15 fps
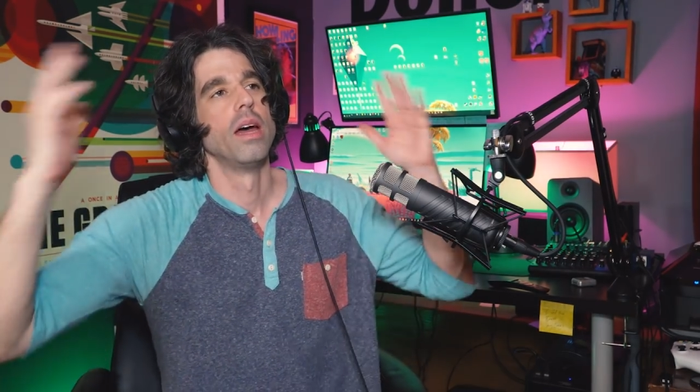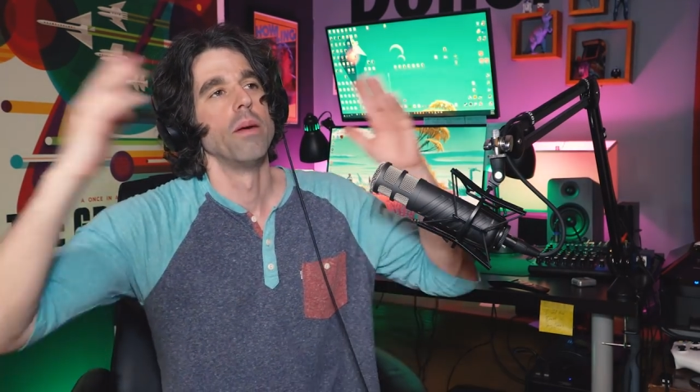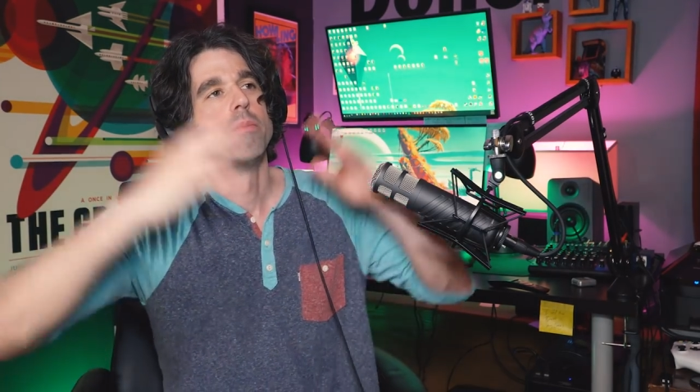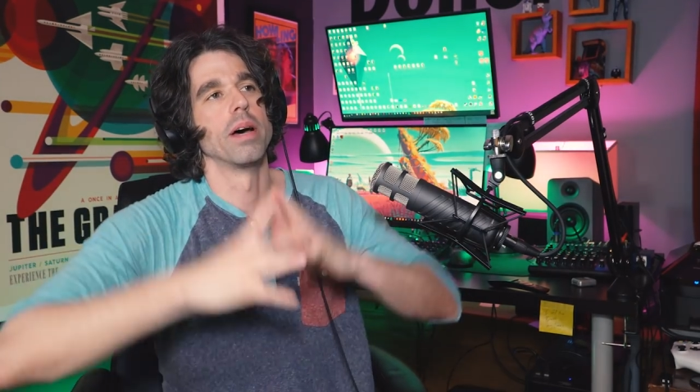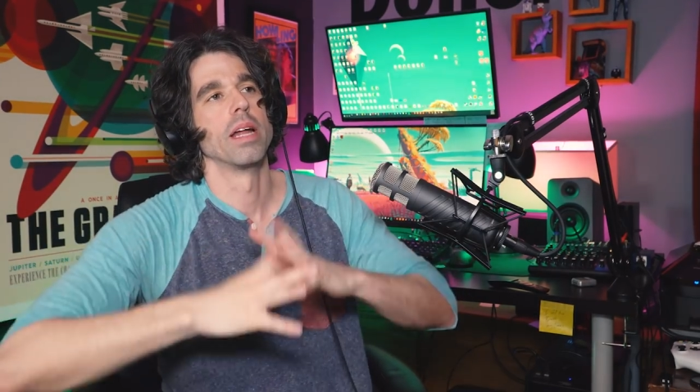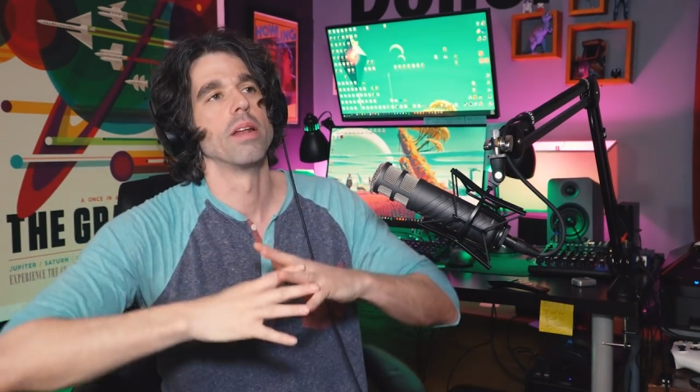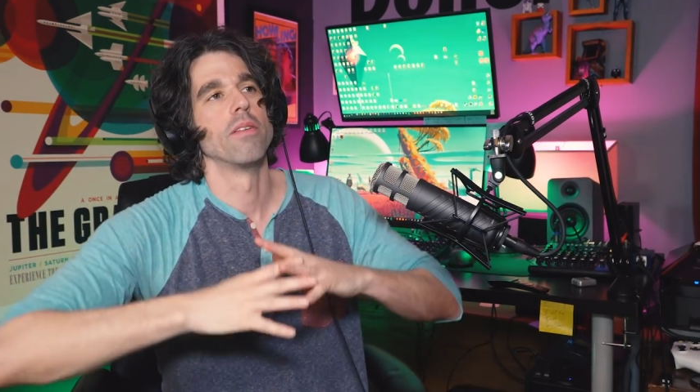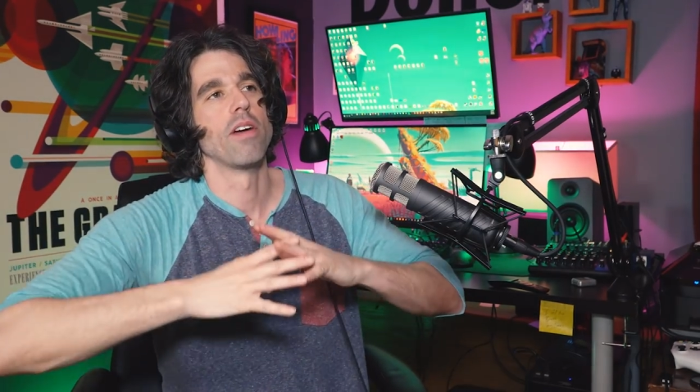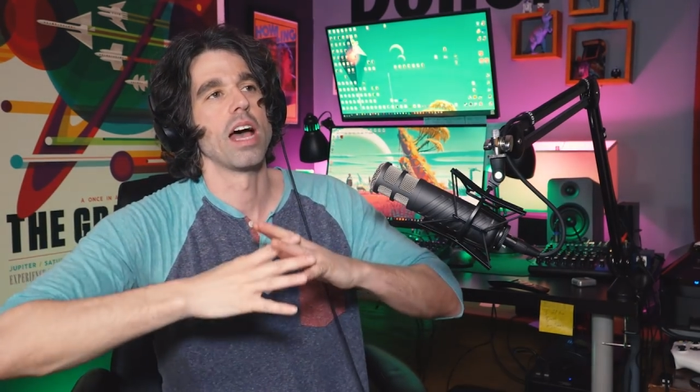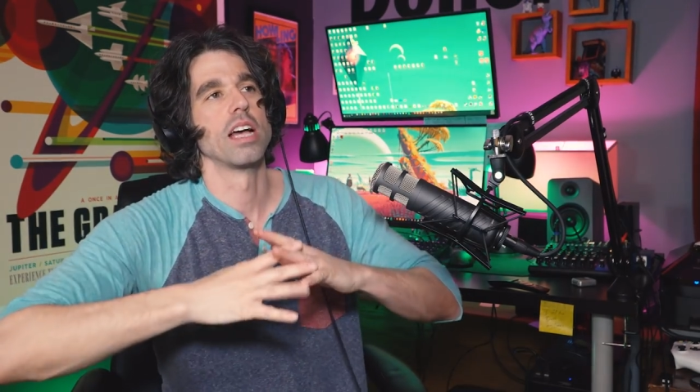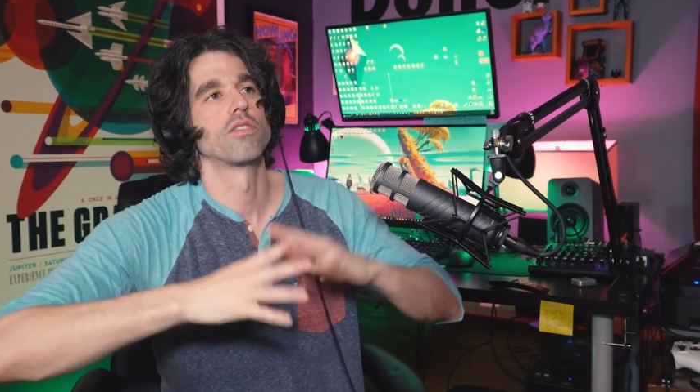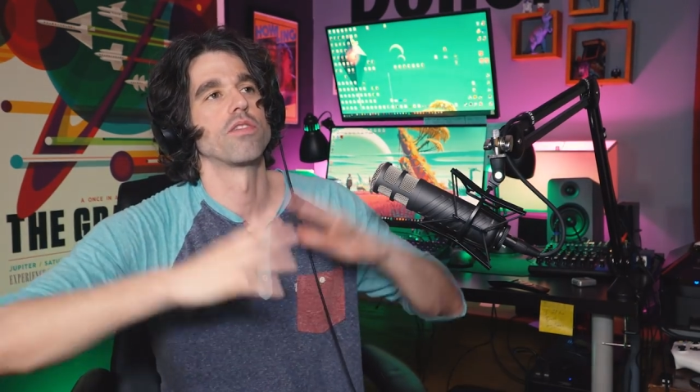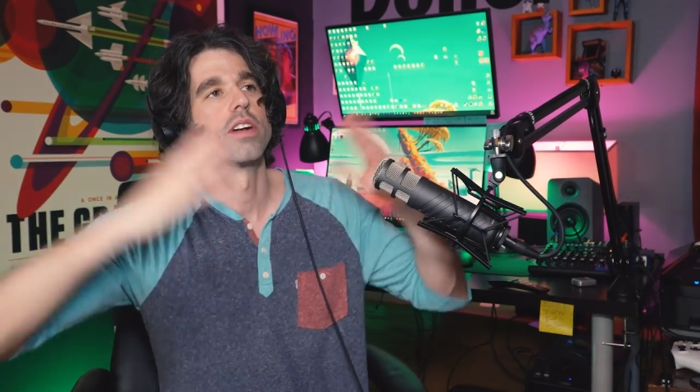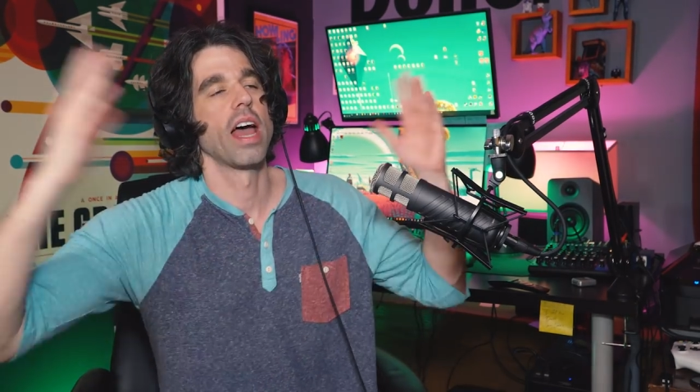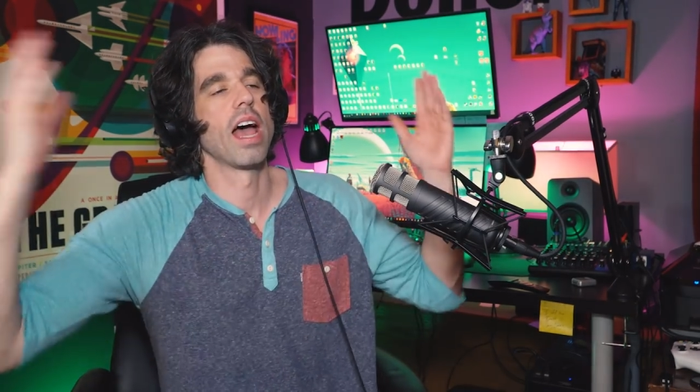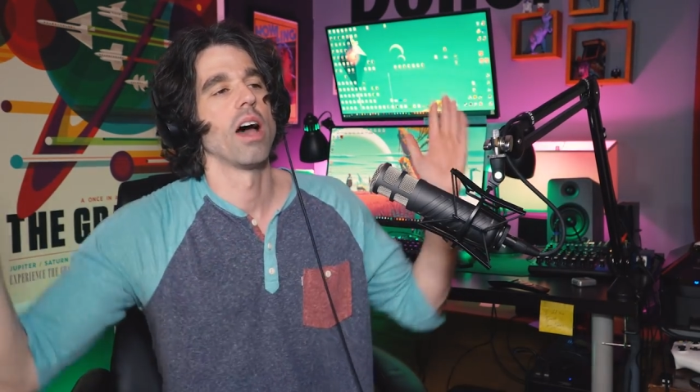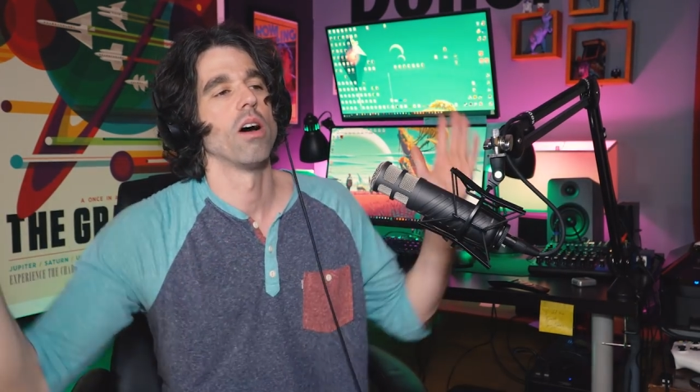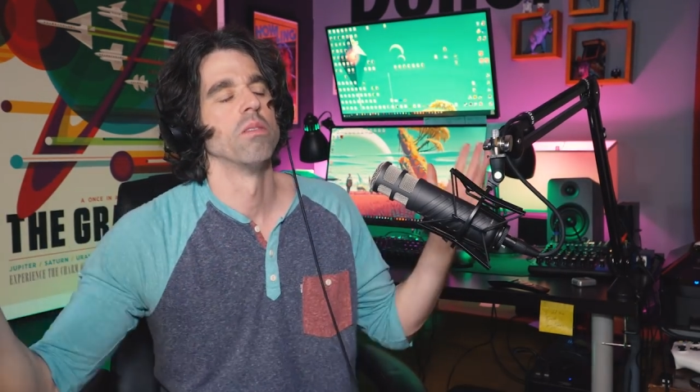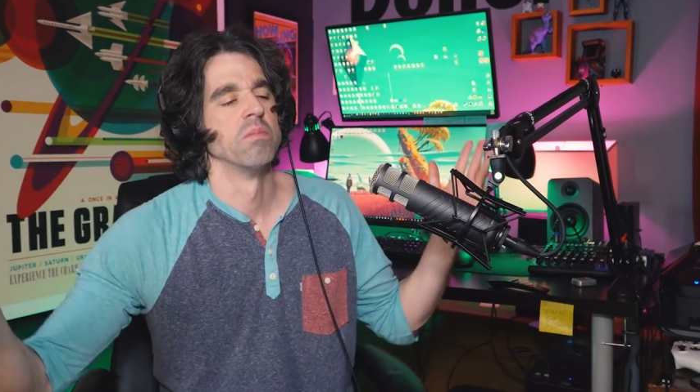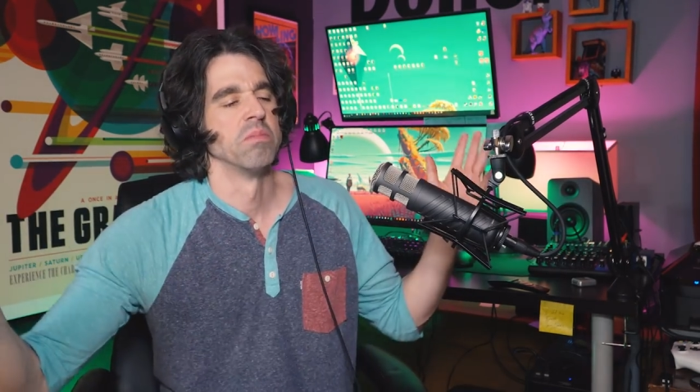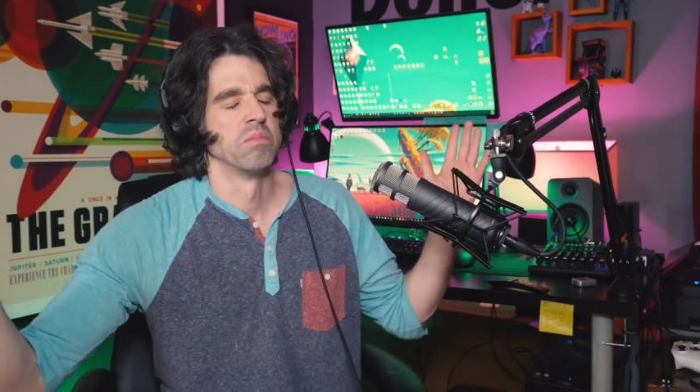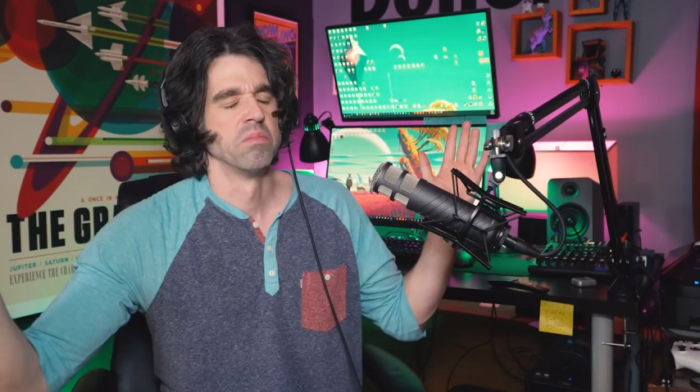But as for now,